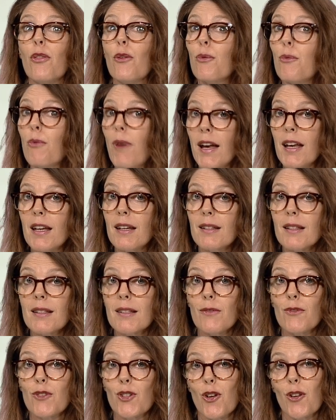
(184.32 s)
The
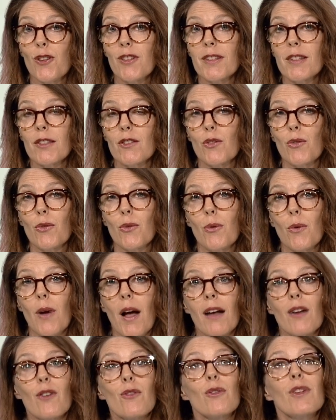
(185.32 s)
readiness of journalists to
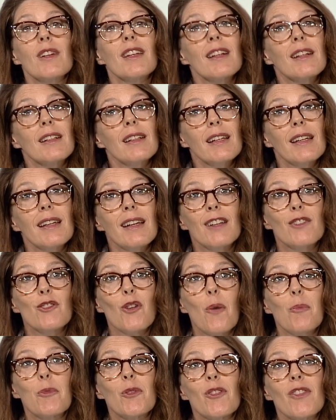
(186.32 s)
uncritically
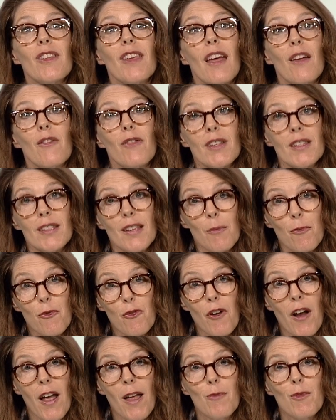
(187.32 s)
adopt the FSM
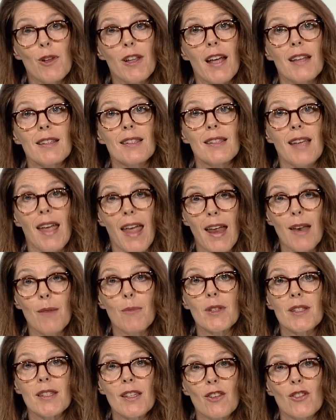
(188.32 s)
frame relates to
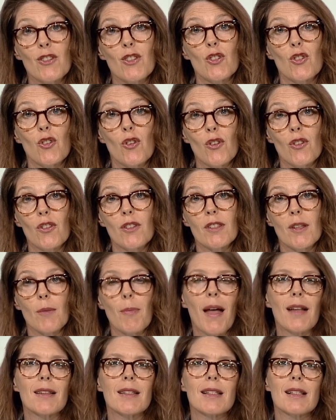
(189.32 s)
Entman's concerns
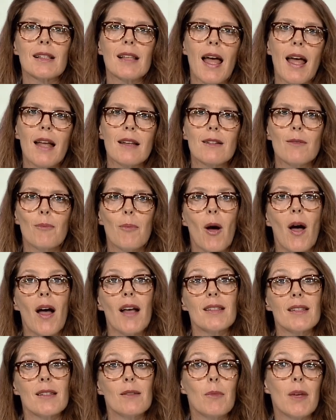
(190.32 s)
about slant and
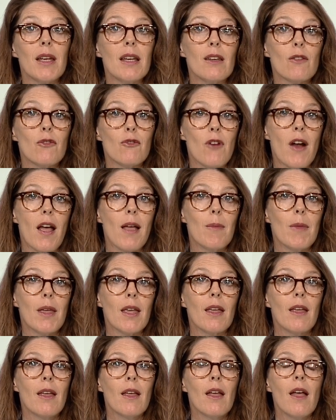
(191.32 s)
bias in media
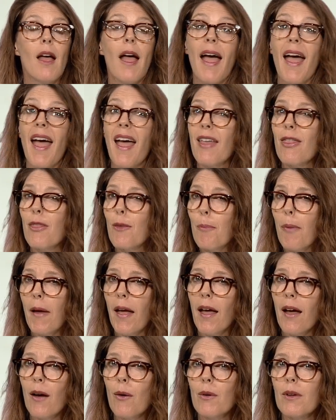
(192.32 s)
framing, and the
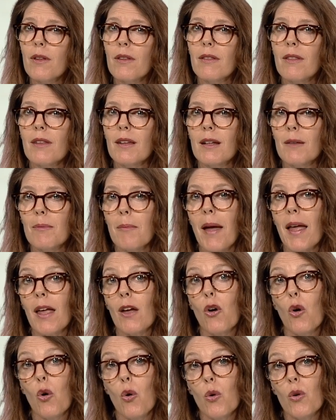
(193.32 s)
power that it may
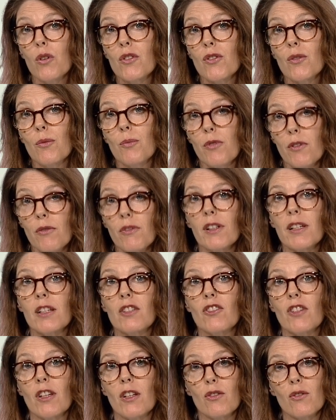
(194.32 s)
accord to
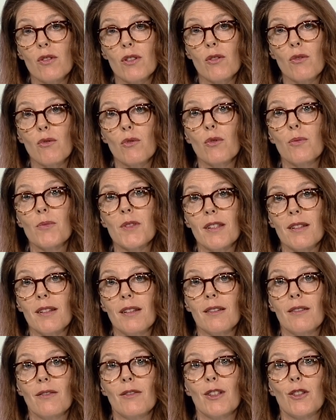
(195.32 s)
privileged interest groups and
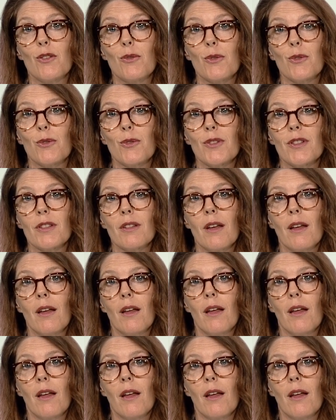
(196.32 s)
individuals.